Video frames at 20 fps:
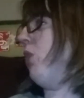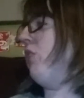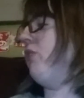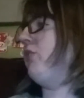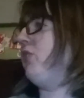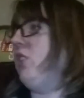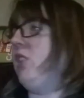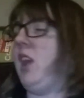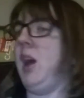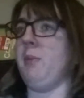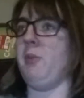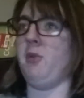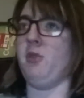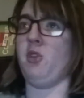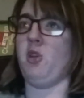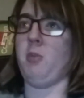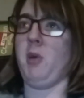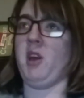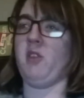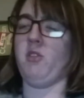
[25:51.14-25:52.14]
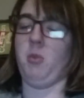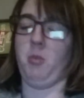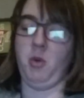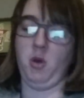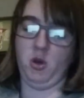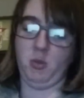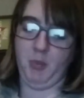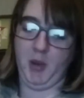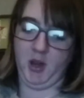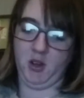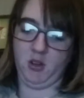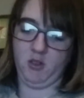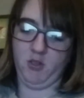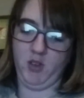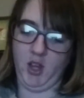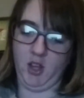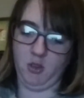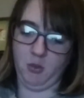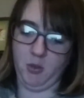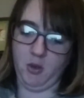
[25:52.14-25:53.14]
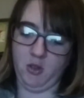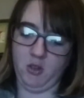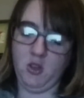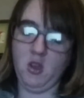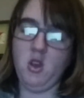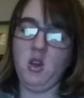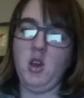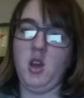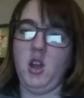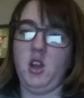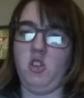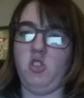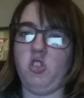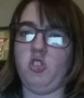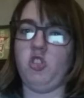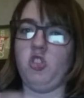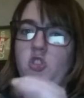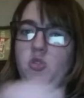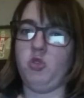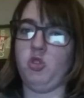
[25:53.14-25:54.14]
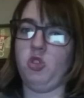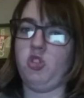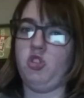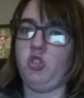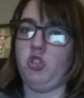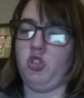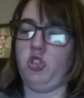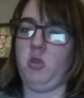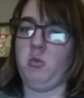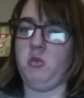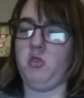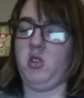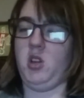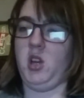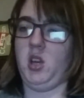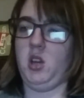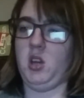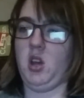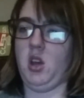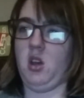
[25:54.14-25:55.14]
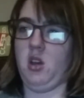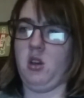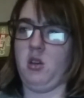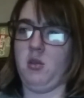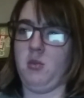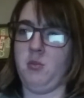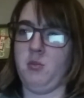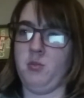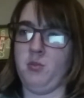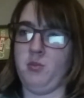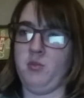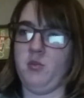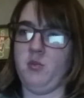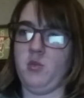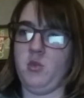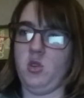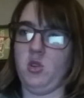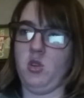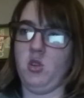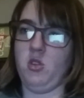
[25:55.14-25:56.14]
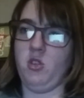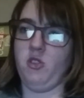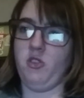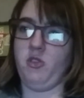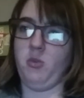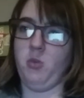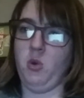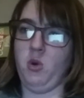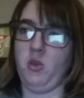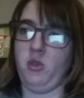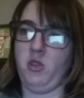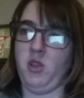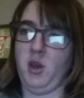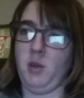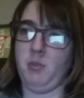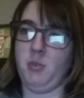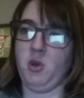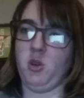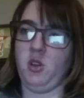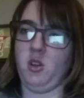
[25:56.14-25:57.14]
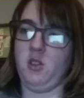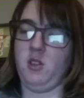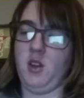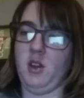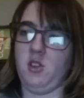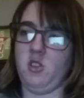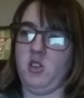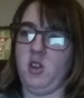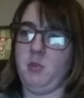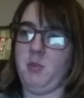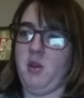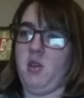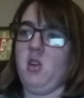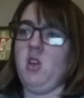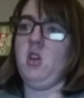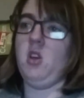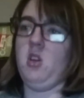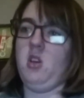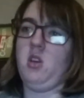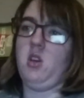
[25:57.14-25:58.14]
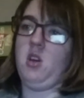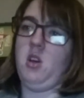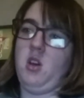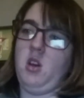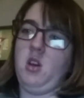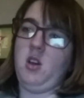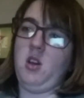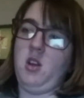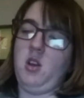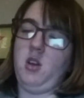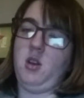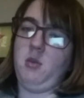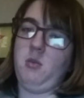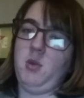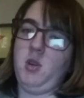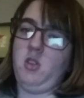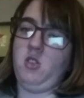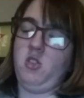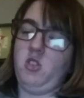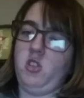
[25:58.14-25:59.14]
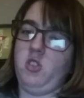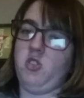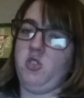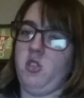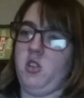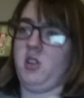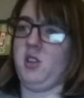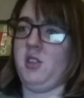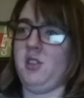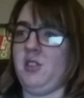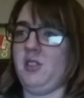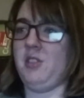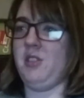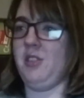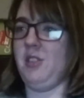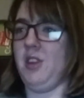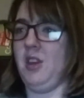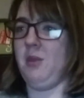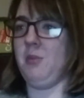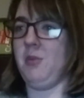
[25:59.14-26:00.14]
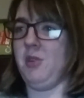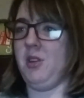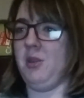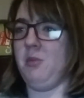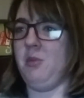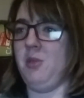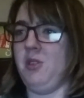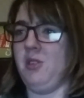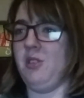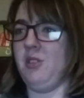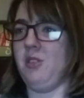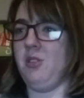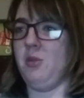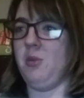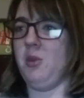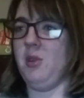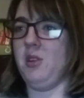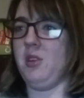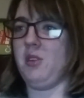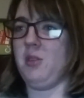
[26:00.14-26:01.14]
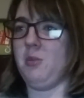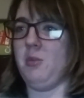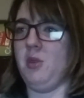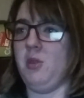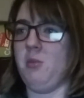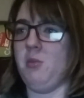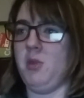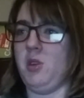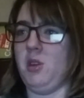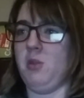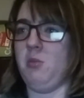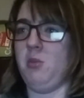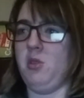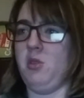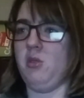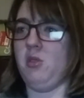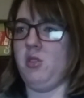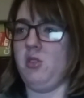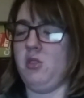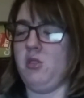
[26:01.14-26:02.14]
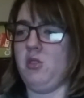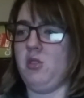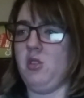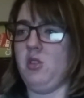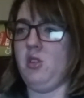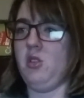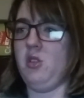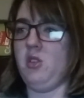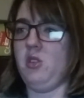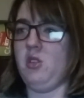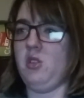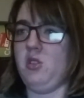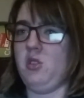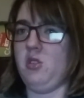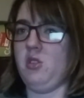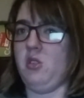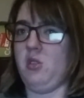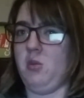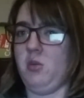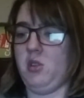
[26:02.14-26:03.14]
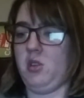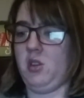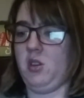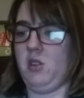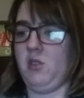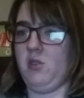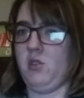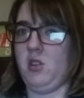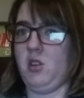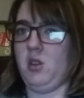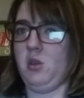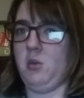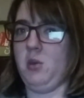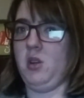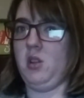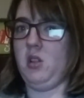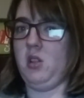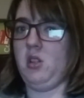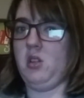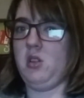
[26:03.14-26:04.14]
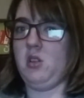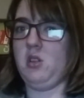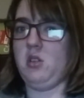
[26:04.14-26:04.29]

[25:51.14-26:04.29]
often happens on the back of a book, back of textbooks, and it's just a short summary of what the book is actually about. And I'm actually trying to get my computer to work, but my computer is not working very well.